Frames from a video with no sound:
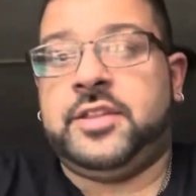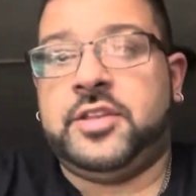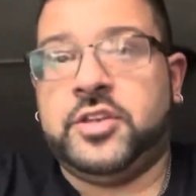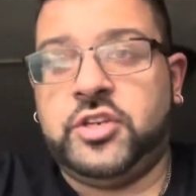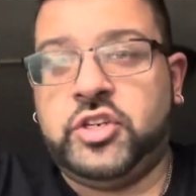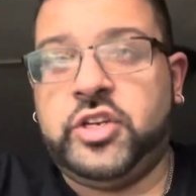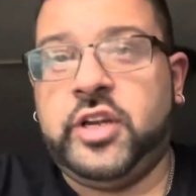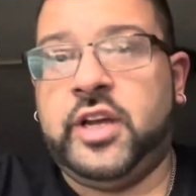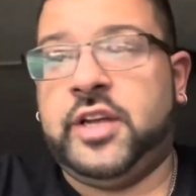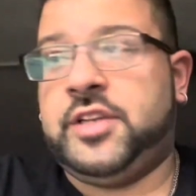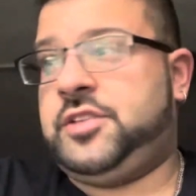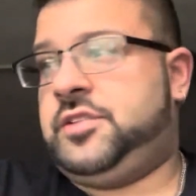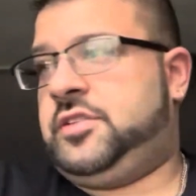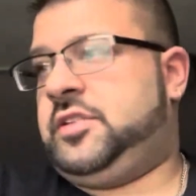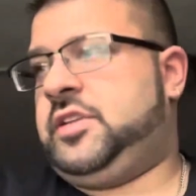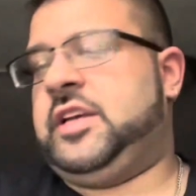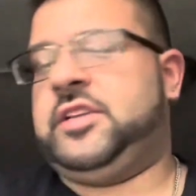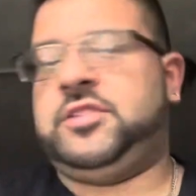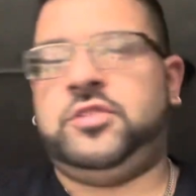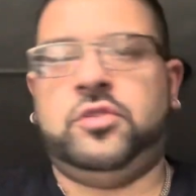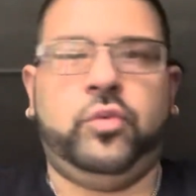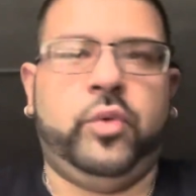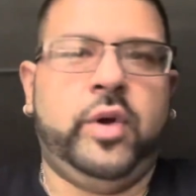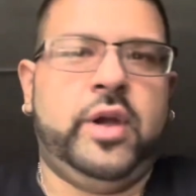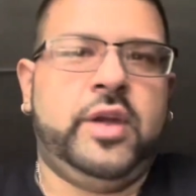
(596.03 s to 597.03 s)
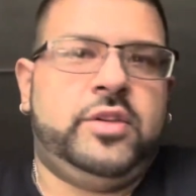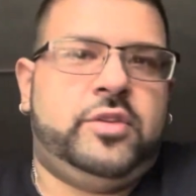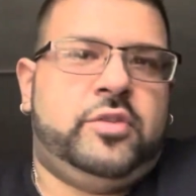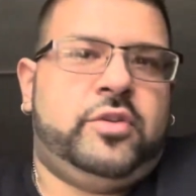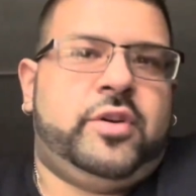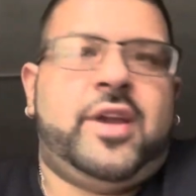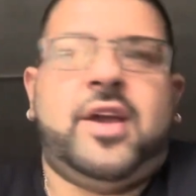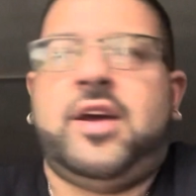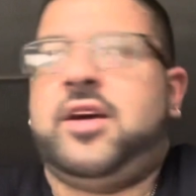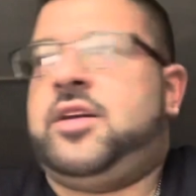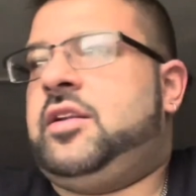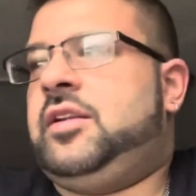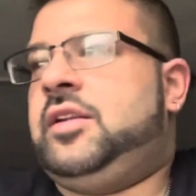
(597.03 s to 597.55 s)
the chest as a way to
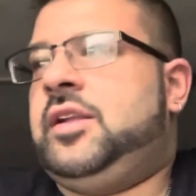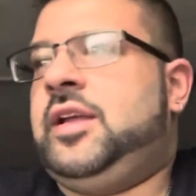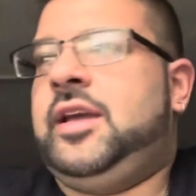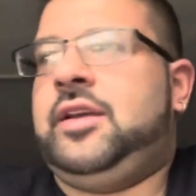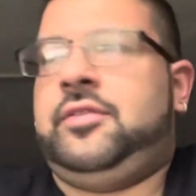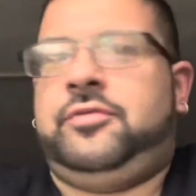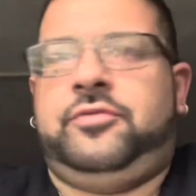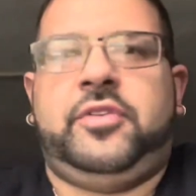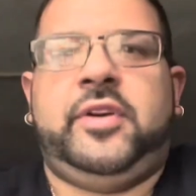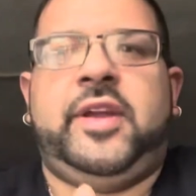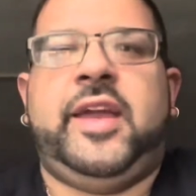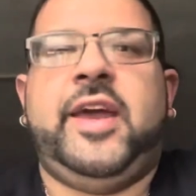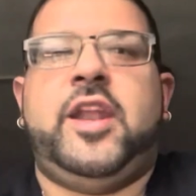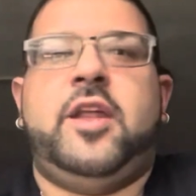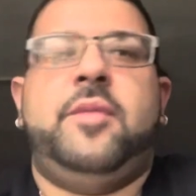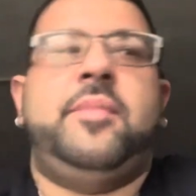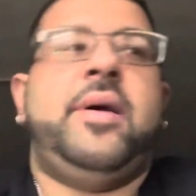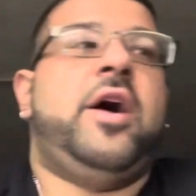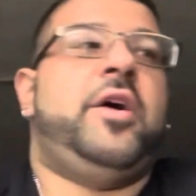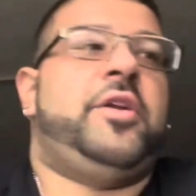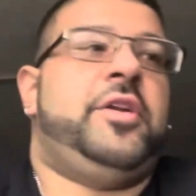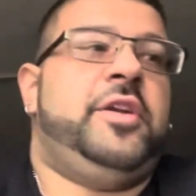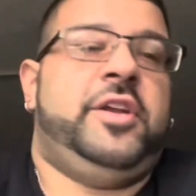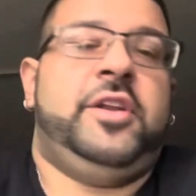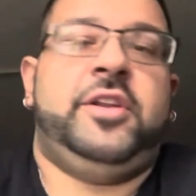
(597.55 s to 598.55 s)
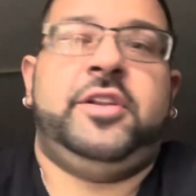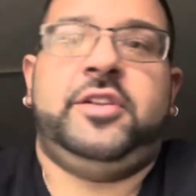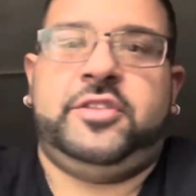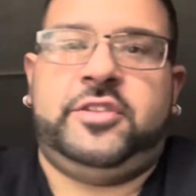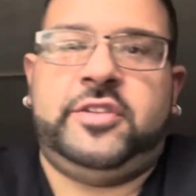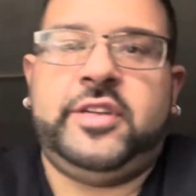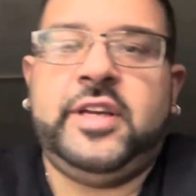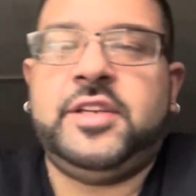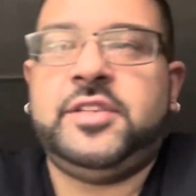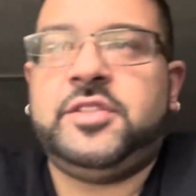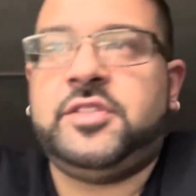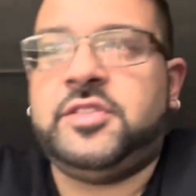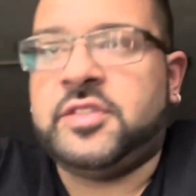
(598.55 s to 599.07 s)
kind of like forget about it in a
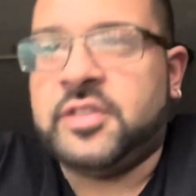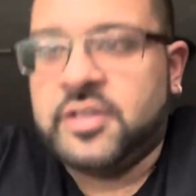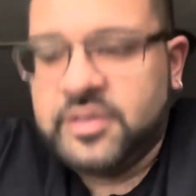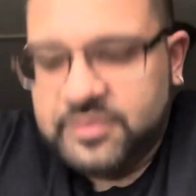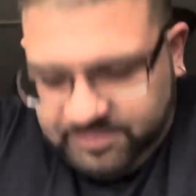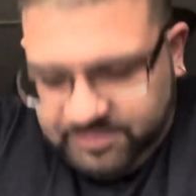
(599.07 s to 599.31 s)
sense.